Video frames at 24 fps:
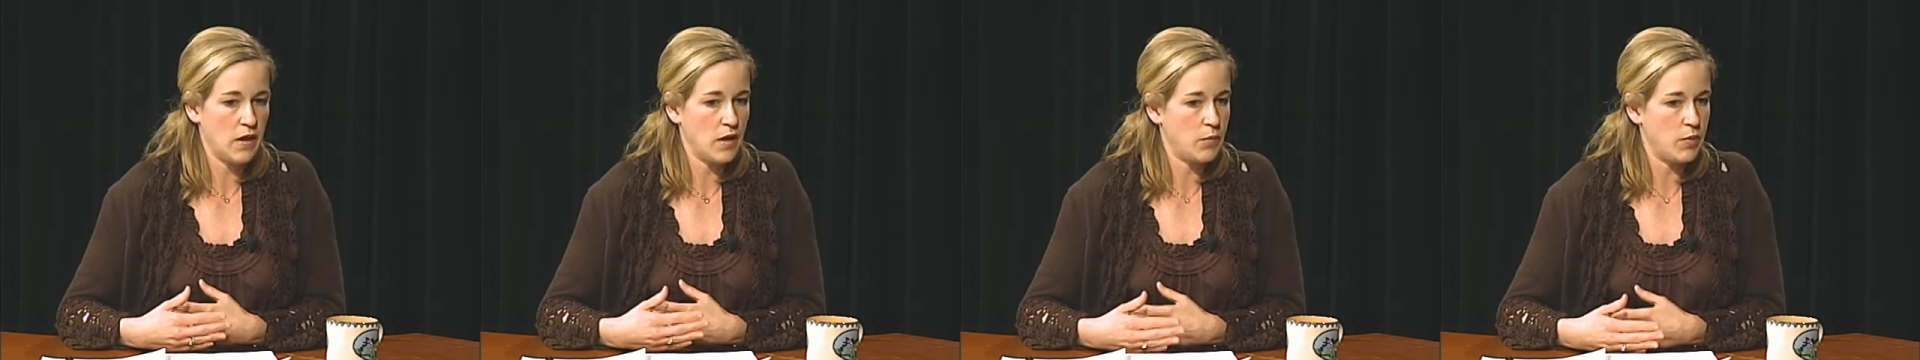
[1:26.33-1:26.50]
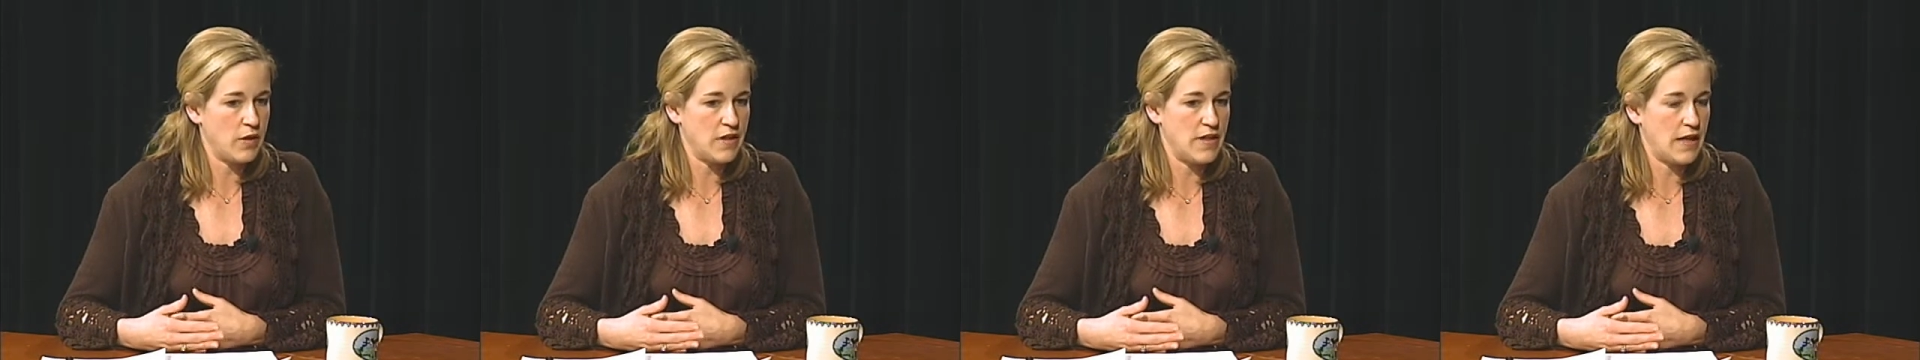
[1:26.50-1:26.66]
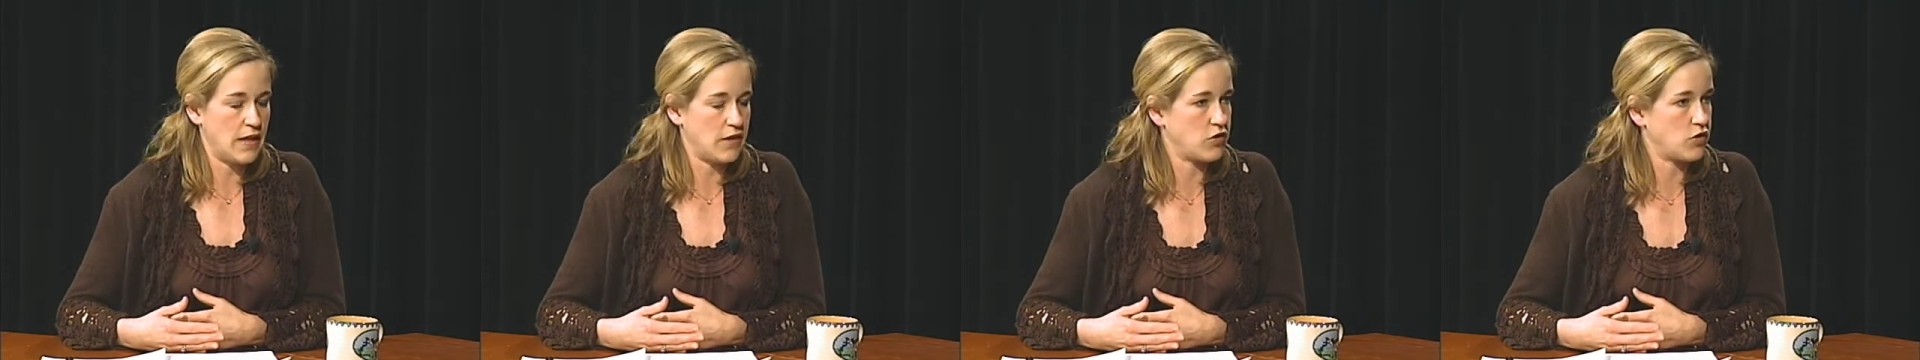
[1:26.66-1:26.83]

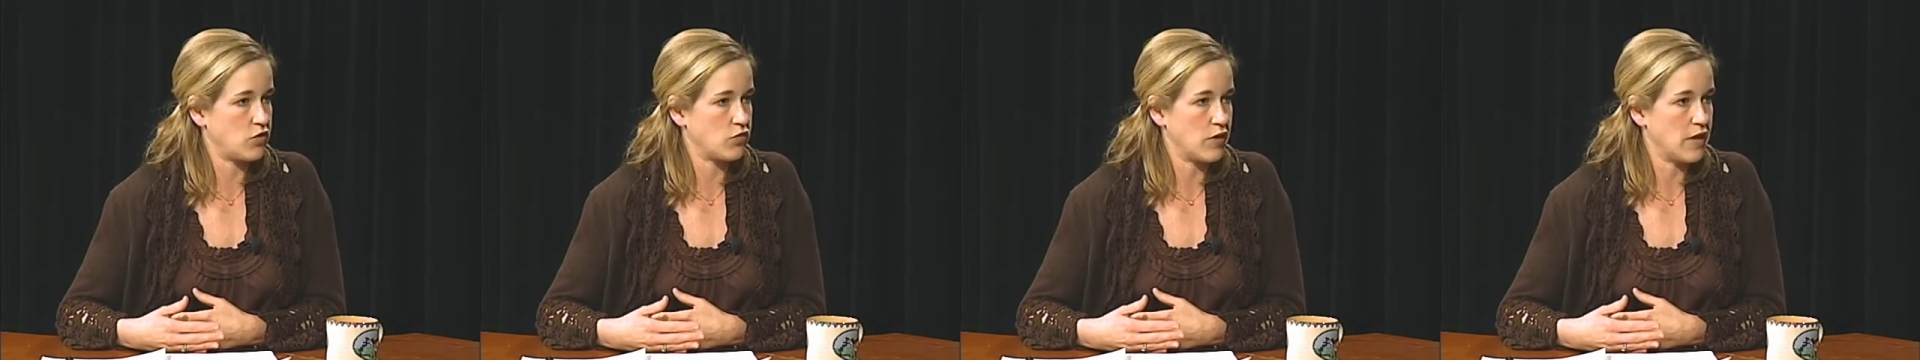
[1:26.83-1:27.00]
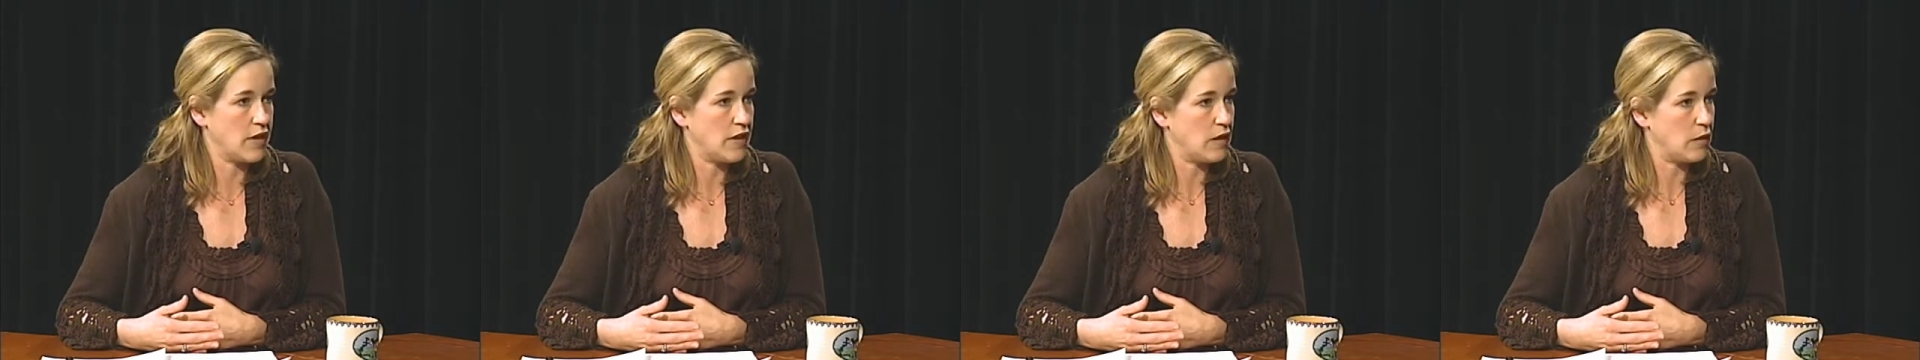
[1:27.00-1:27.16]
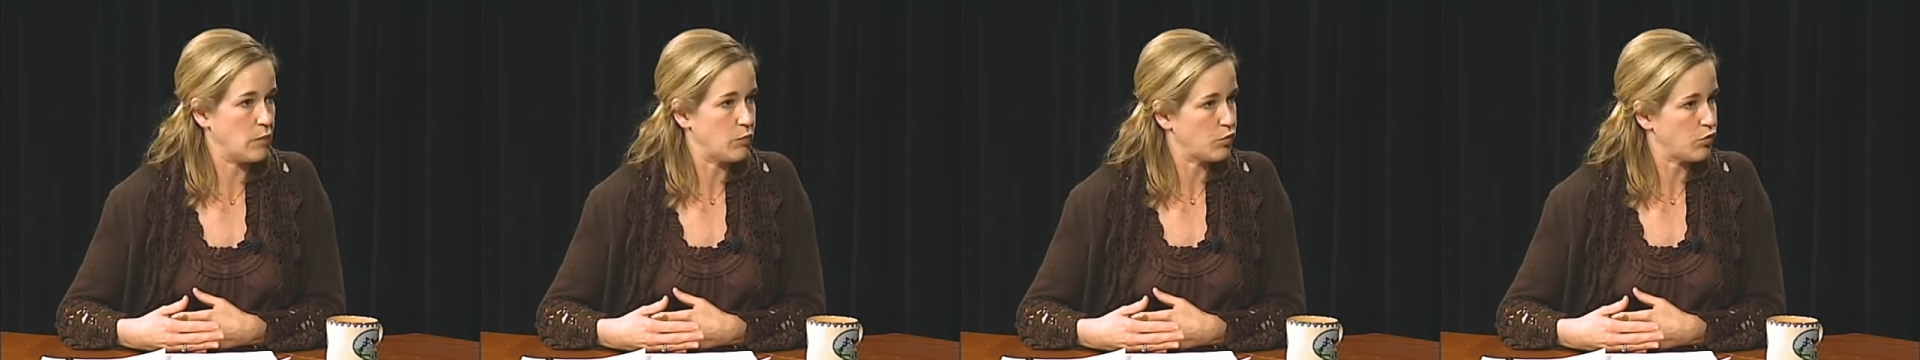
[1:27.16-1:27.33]

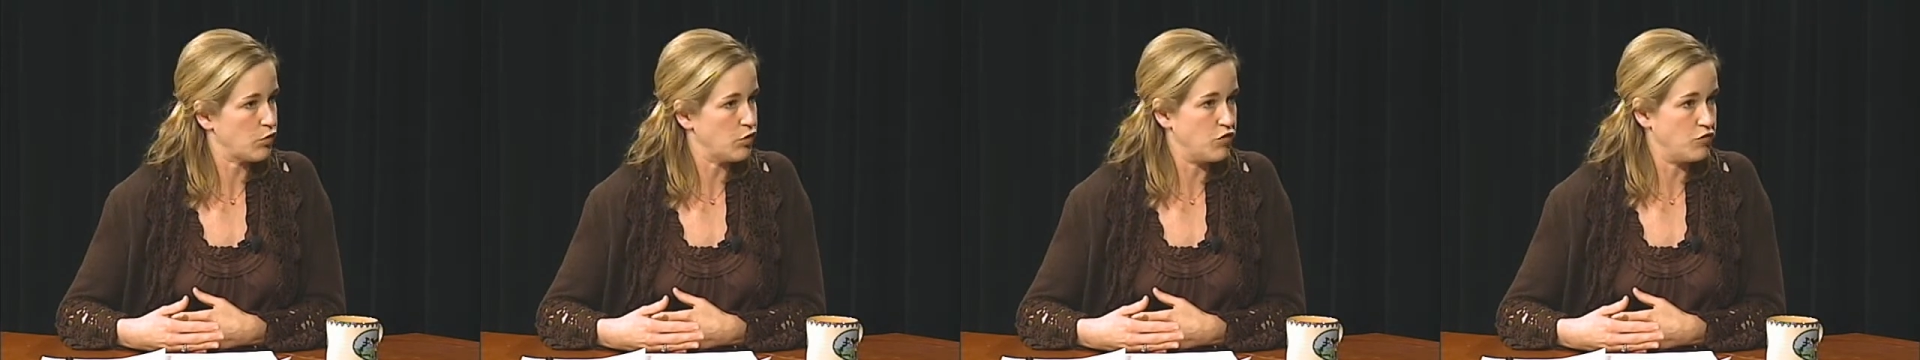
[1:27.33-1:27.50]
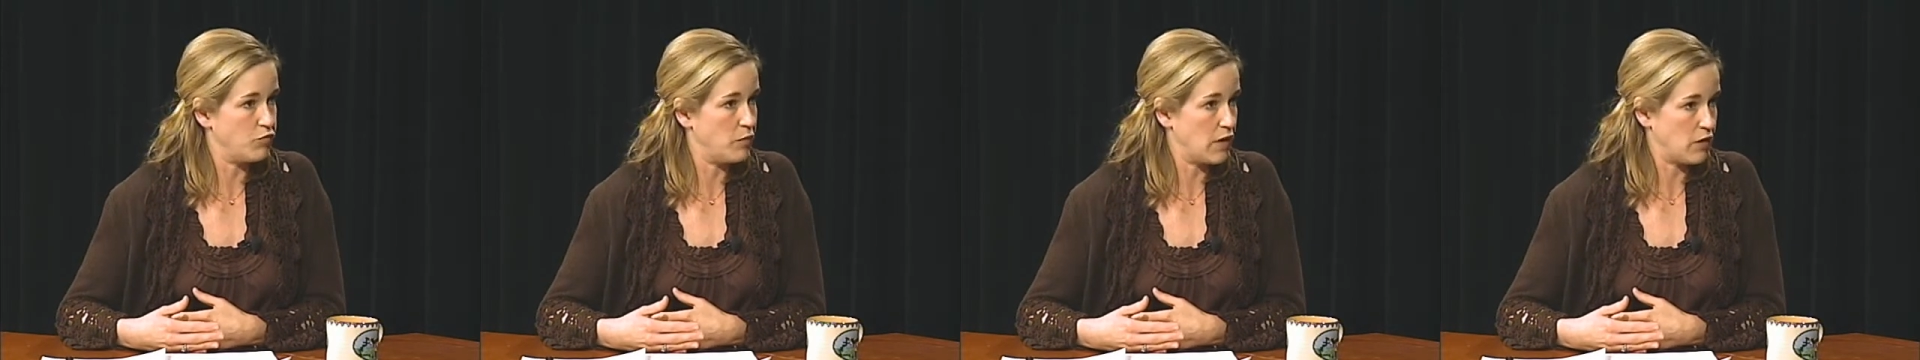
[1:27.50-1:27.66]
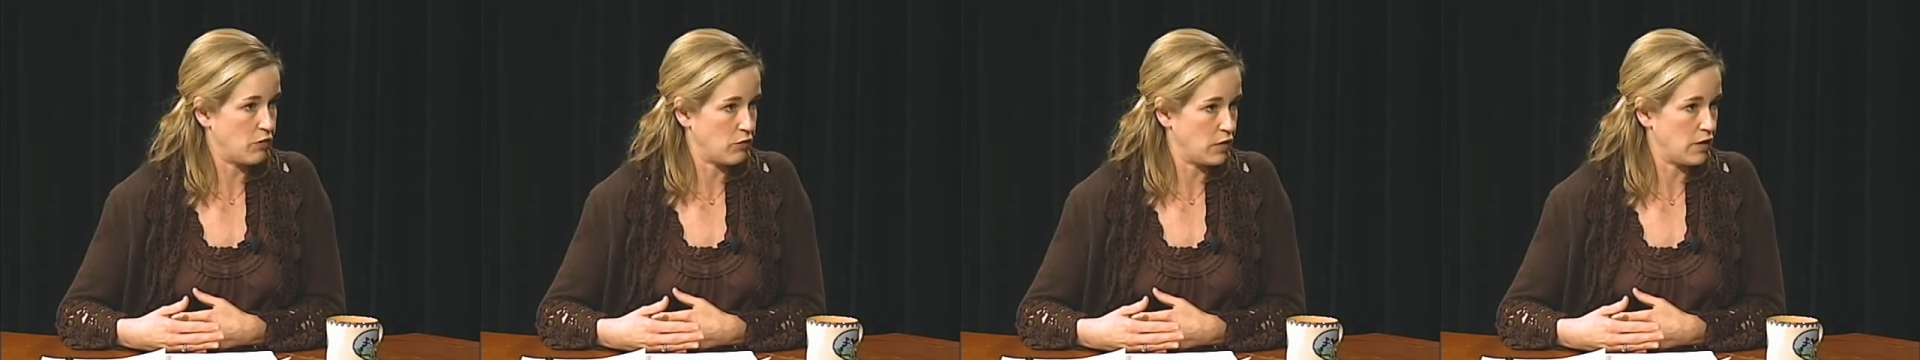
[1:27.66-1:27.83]
pedestrian
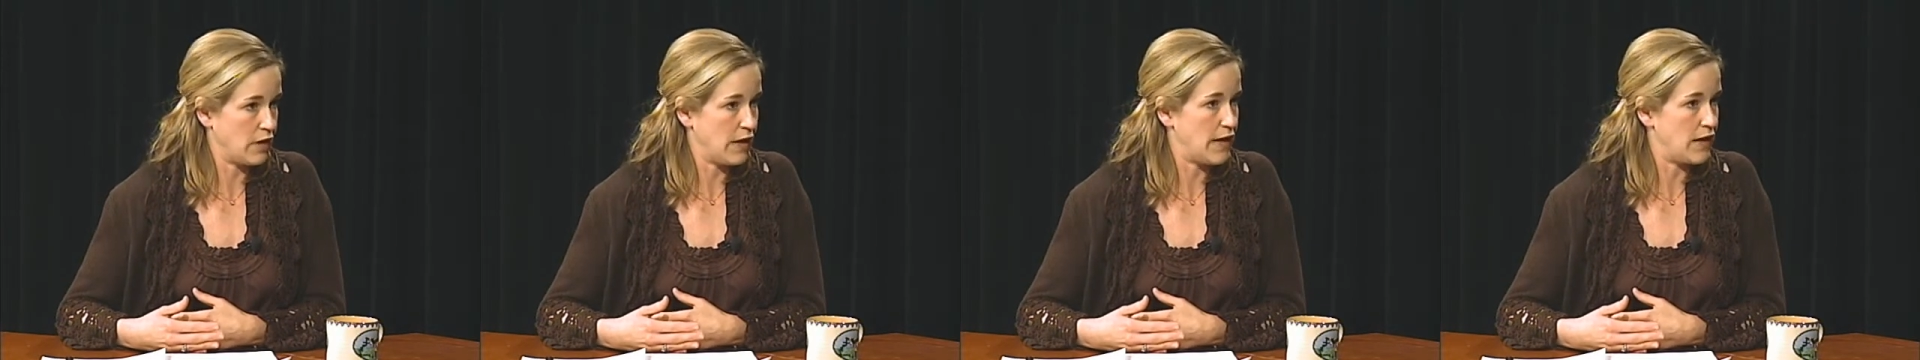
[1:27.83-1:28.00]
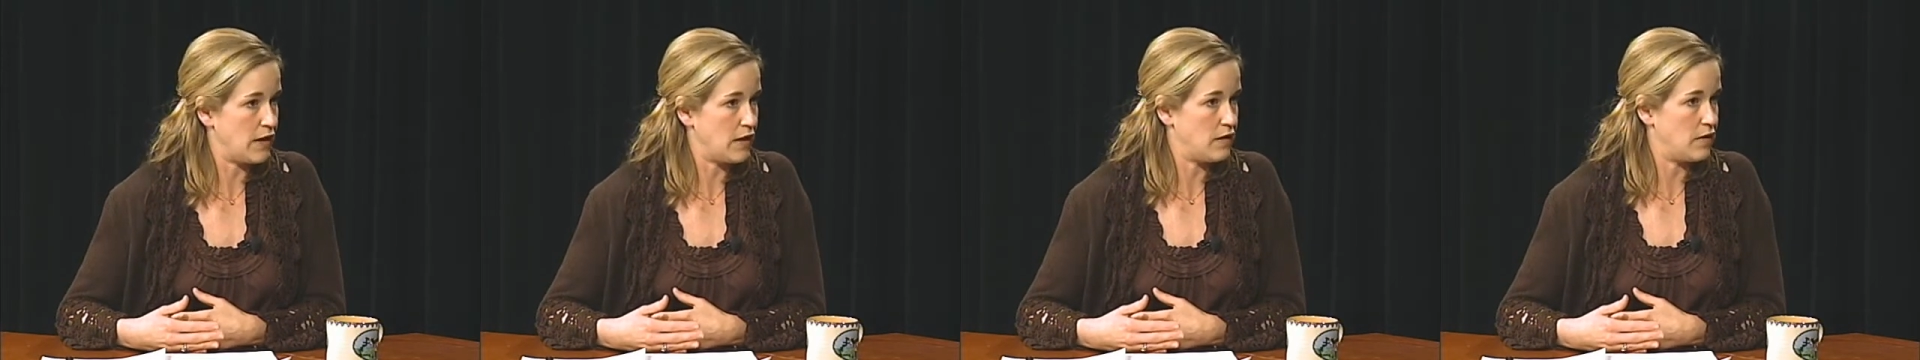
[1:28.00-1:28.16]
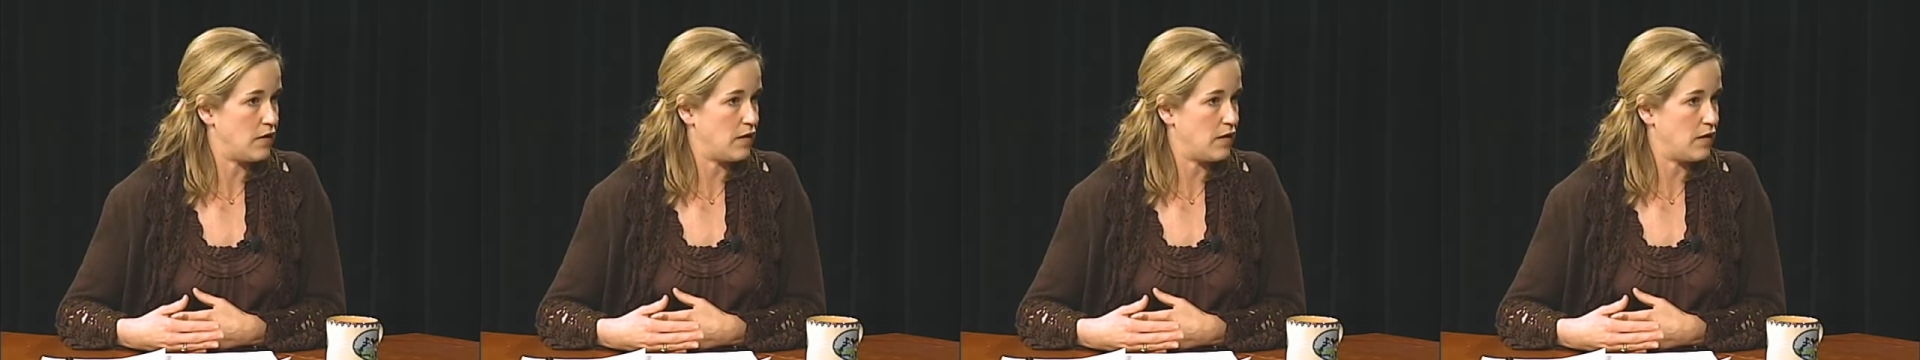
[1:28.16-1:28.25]
improvement related